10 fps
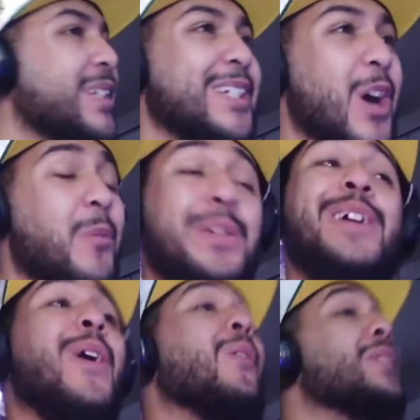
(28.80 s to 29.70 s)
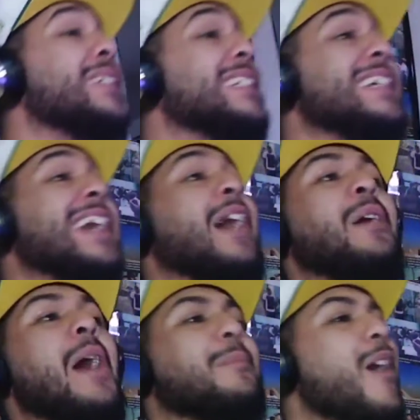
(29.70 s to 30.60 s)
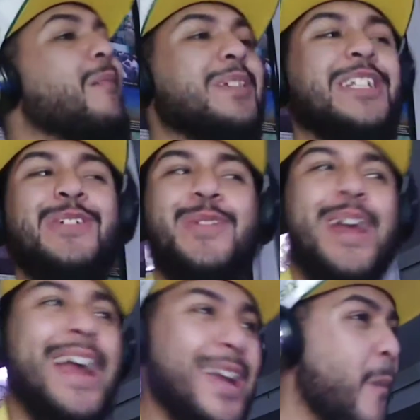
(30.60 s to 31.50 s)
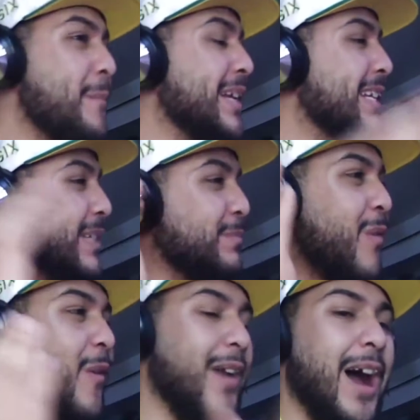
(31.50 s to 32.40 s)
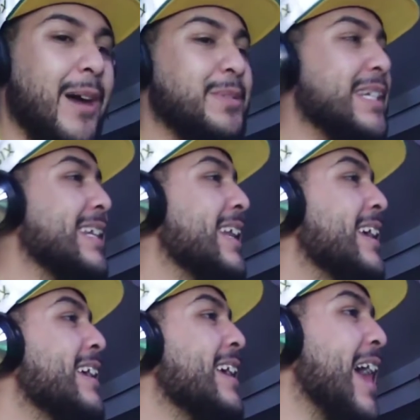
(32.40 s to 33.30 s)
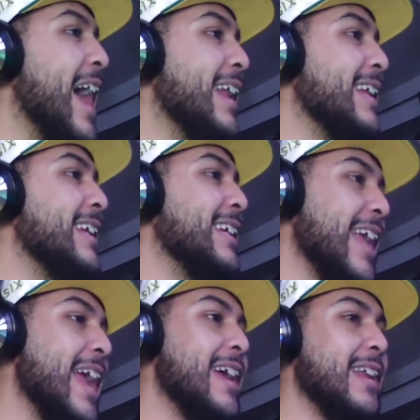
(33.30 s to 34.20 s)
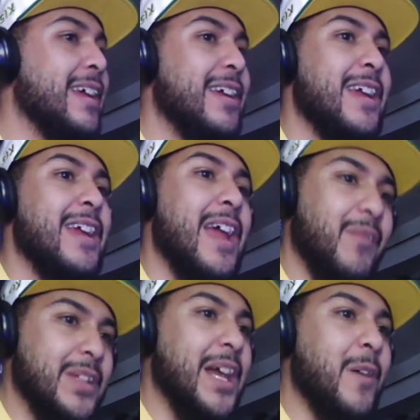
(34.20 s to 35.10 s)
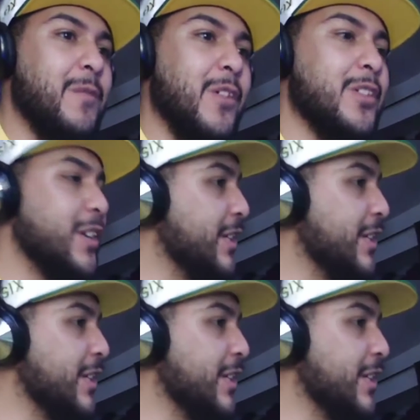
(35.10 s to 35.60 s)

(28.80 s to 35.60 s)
is dope. You're going to see. I promise you, you ain't going to be disappointed. Hopsin at it again. And without further